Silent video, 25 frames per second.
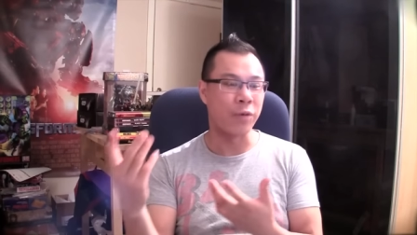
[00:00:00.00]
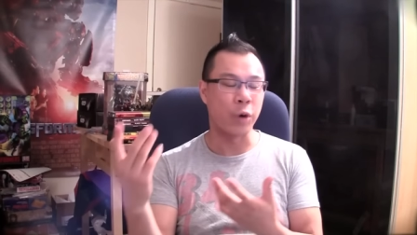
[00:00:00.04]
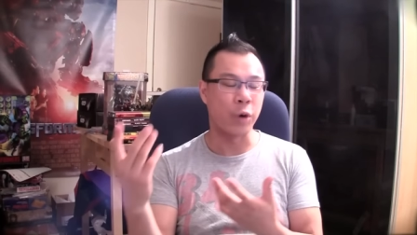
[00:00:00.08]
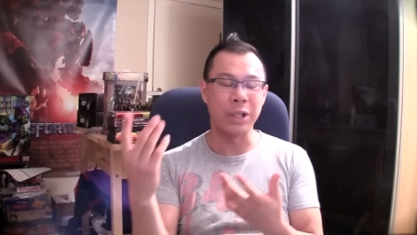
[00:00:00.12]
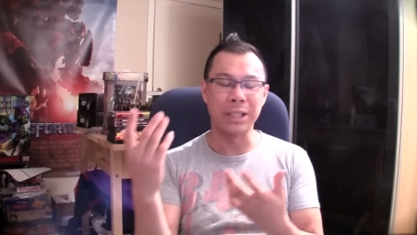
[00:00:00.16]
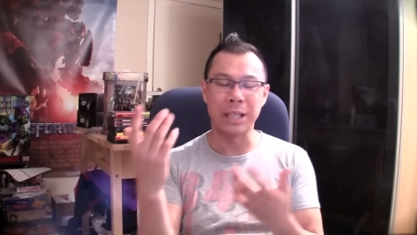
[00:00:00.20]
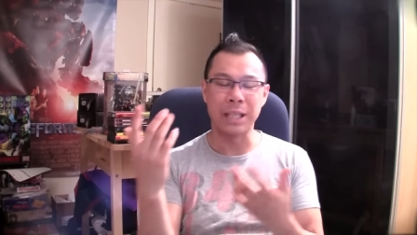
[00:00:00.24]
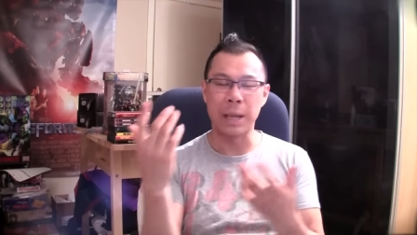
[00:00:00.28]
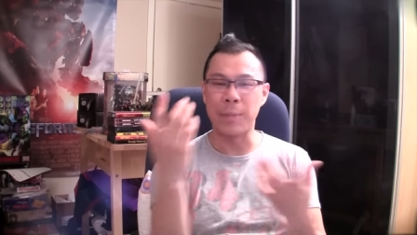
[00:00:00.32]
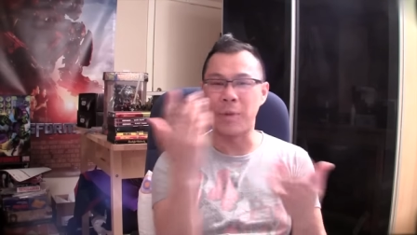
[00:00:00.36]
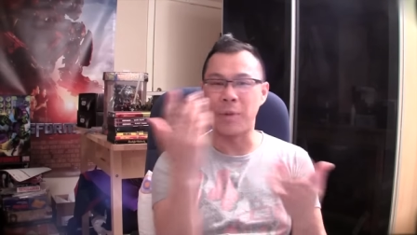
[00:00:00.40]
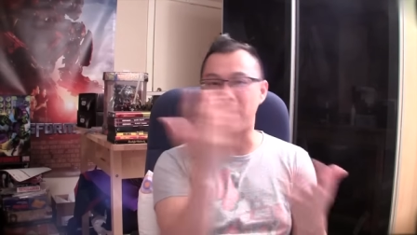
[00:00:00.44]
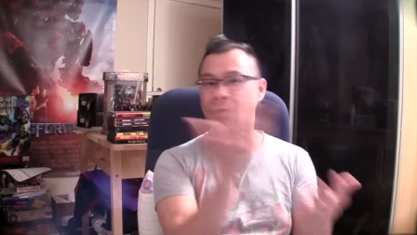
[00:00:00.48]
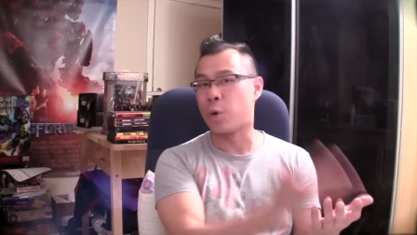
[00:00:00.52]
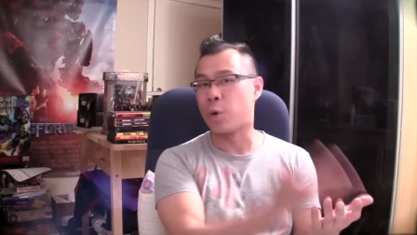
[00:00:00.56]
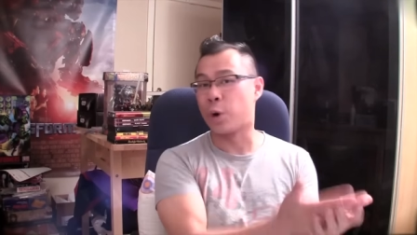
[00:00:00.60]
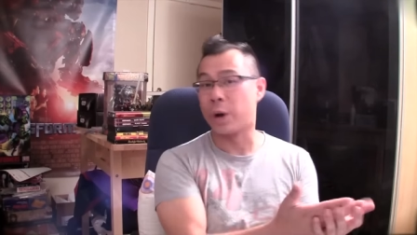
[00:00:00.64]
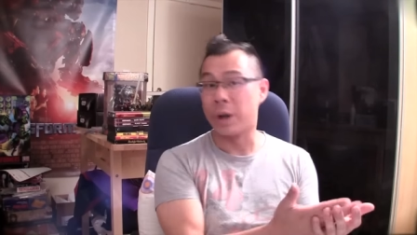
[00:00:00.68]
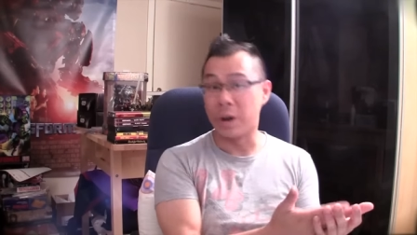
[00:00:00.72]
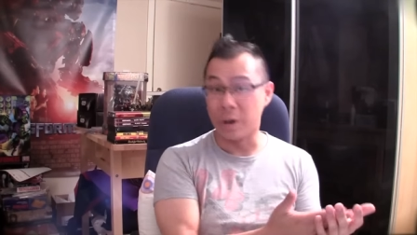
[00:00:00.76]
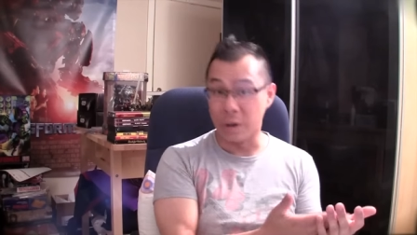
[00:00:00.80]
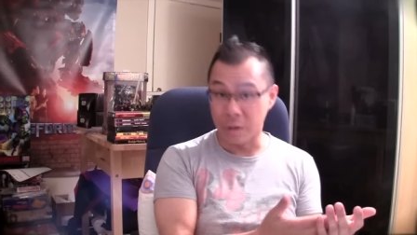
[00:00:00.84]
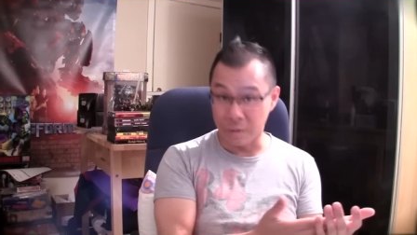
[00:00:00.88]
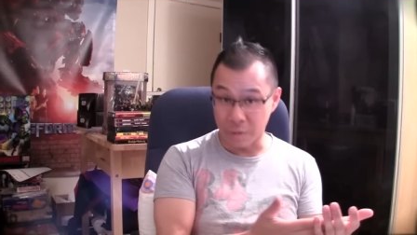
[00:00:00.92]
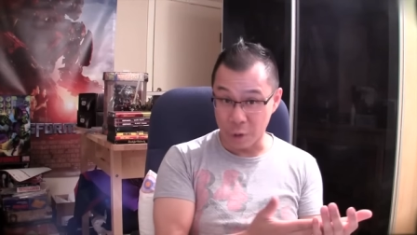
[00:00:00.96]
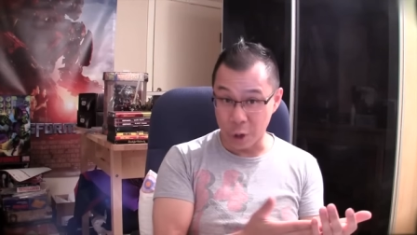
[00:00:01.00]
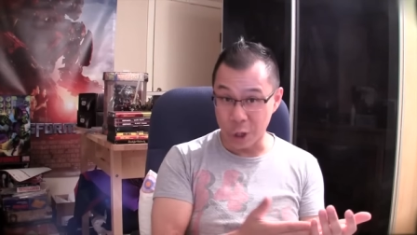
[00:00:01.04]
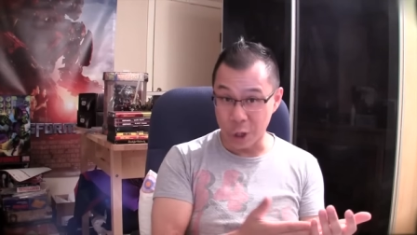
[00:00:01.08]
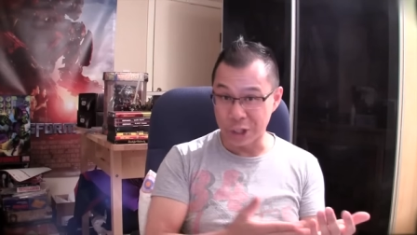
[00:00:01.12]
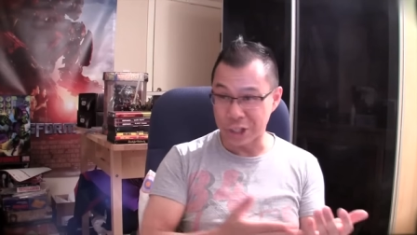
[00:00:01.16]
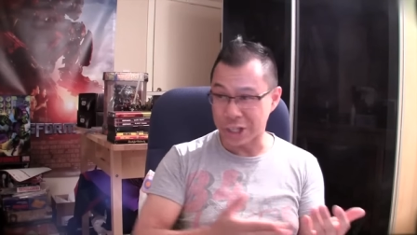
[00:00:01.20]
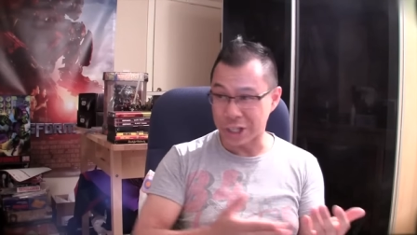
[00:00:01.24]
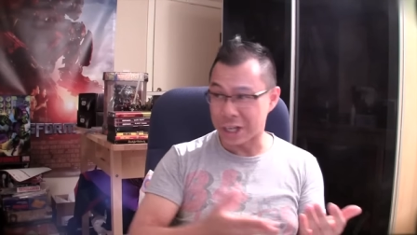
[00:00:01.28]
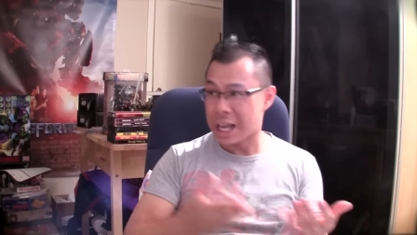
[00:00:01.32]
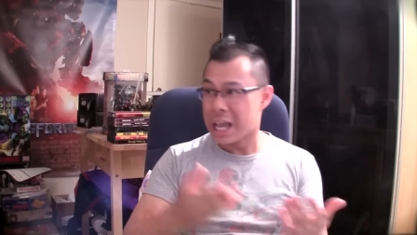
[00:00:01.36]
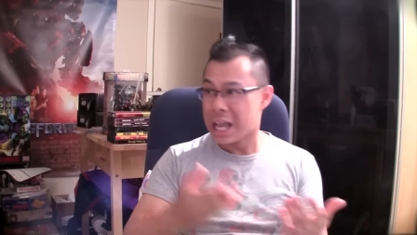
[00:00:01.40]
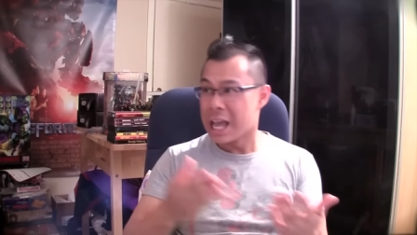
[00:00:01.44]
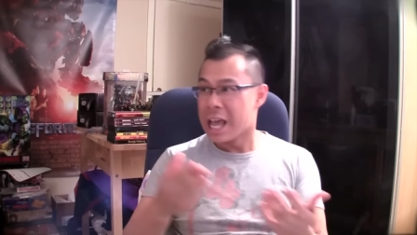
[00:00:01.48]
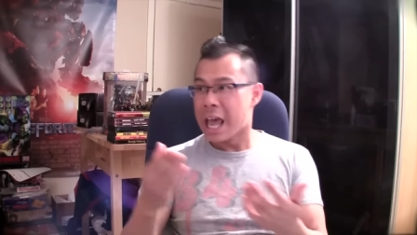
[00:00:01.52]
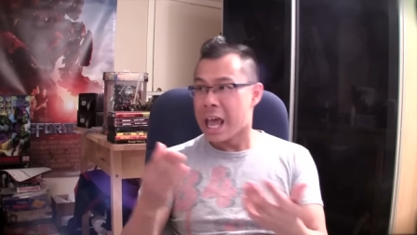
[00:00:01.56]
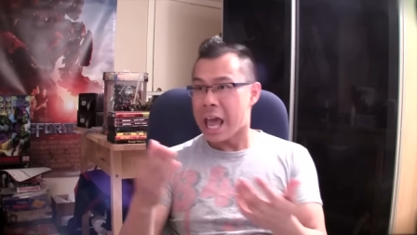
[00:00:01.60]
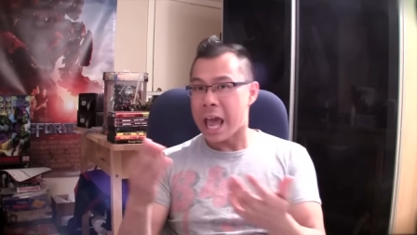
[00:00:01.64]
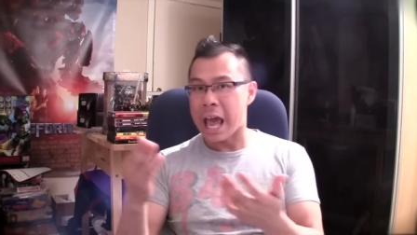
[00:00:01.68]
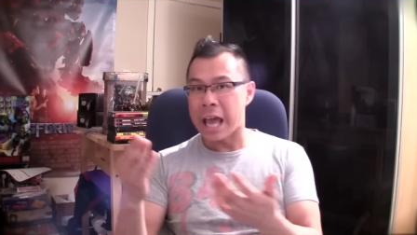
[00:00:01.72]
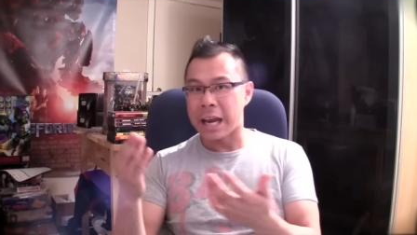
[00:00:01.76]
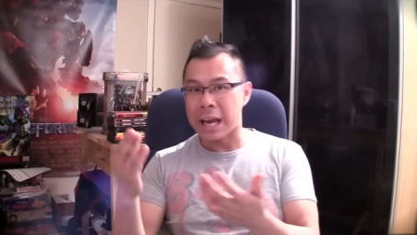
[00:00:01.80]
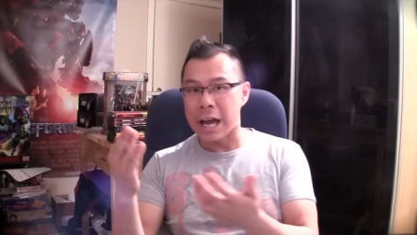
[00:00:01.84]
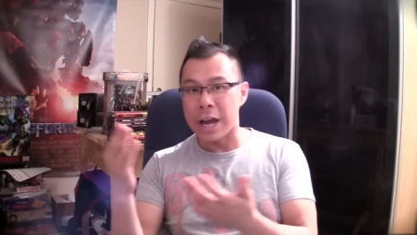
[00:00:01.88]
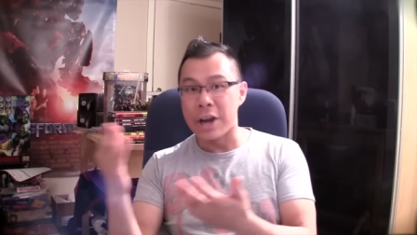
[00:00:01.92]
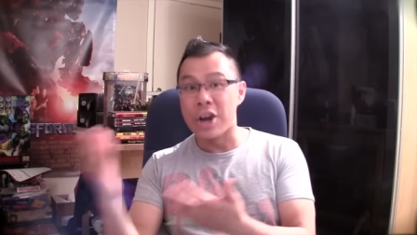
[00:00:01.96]
for example, forty-Year-Old Virgin
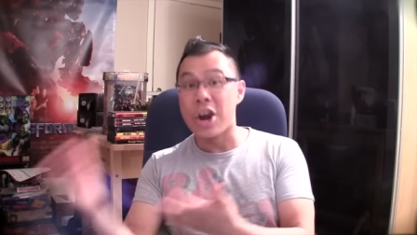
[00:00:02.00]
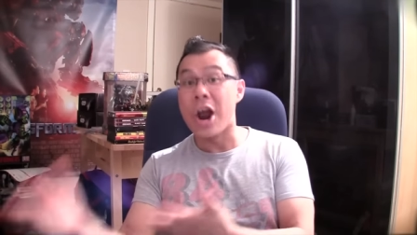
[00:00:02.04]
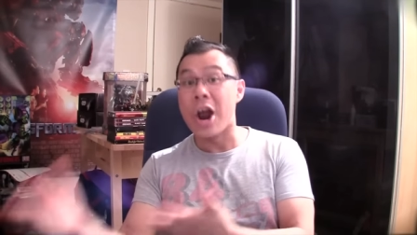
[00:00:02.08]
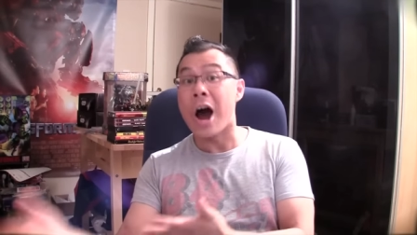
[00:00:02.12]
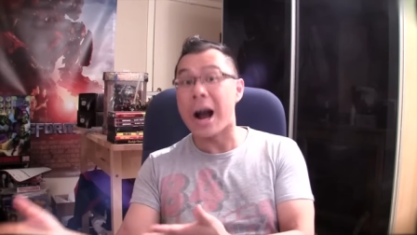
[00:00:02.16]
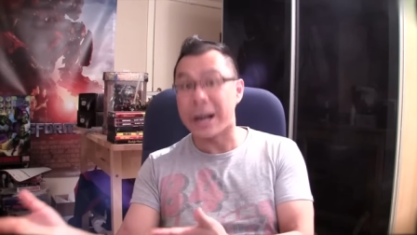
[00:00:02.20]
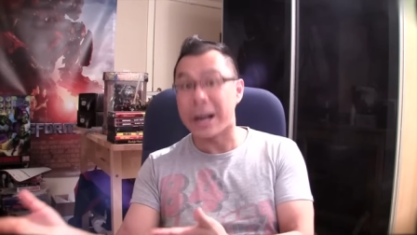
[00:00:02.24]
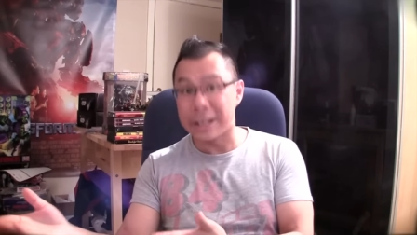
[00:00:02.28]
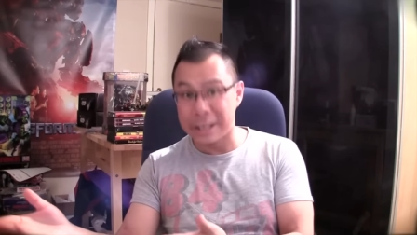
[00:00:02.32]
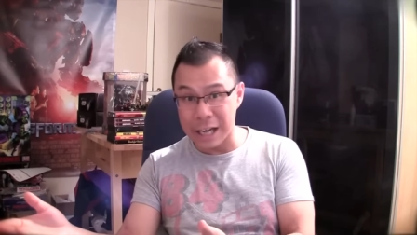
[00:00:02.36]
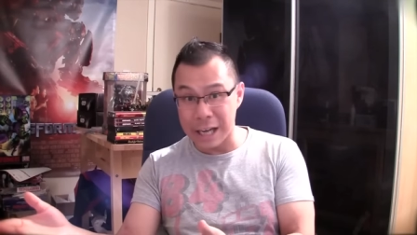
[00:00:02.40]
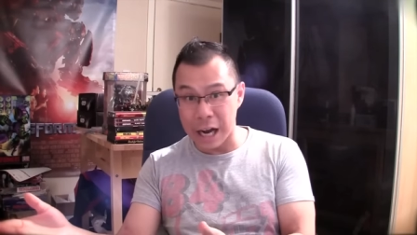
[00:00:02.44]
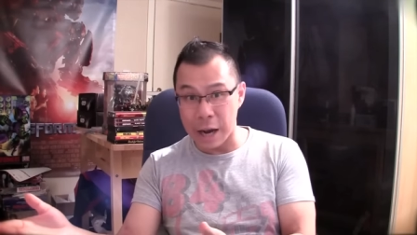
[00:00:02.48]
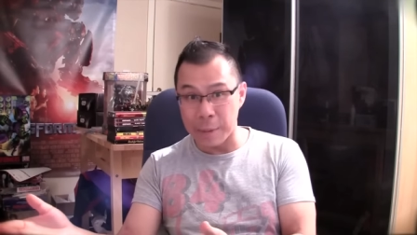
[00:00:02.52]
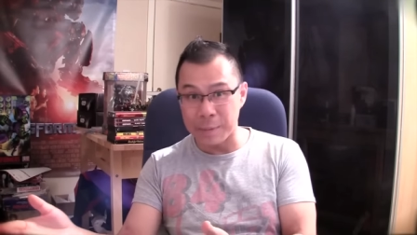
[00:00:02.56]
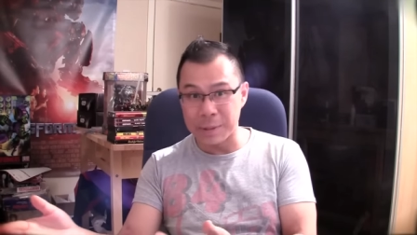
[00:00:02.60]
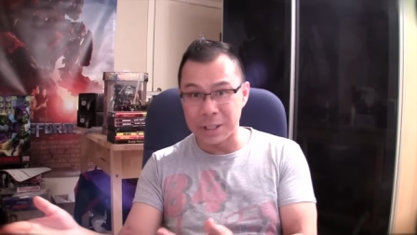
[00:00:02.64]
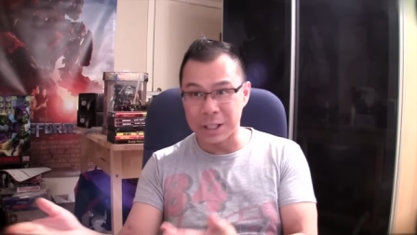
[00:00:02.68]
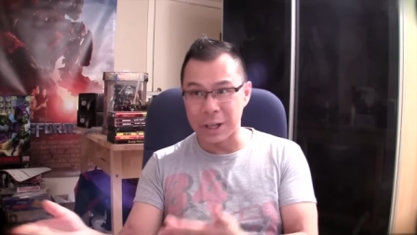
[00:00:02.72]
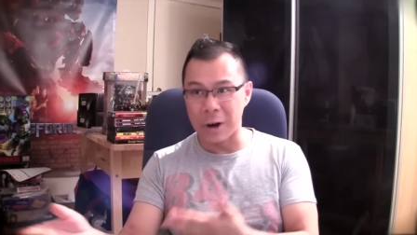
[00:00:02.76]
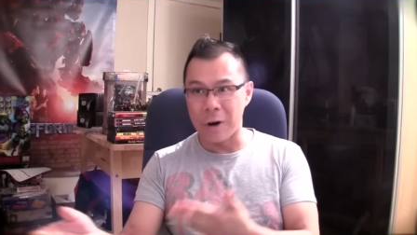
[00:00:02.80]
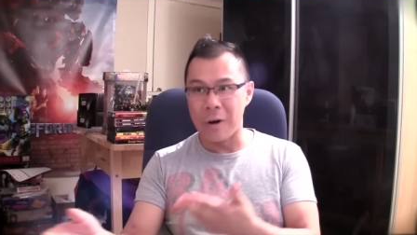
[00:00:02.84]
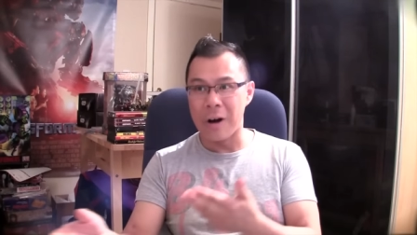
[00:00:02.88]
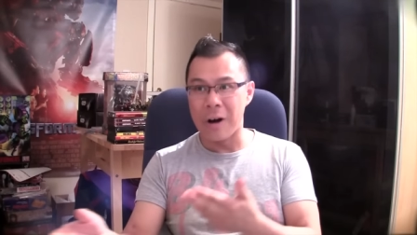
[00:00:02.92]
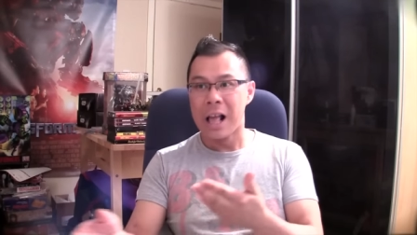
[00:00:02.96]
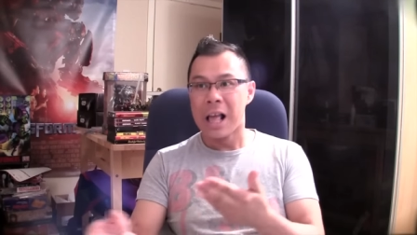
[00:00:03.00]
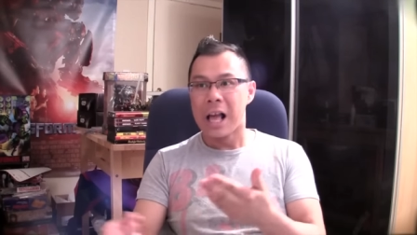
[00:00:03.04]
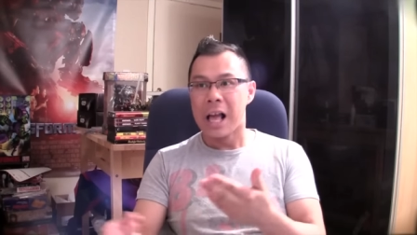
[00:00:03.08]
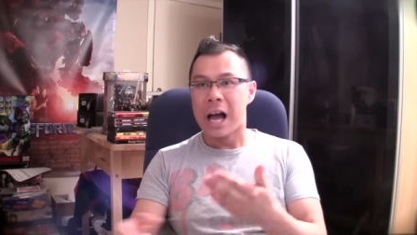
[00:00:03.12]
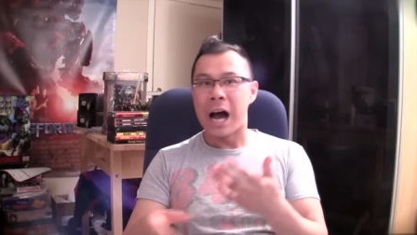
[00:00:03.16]
and uh, Knocked Up. So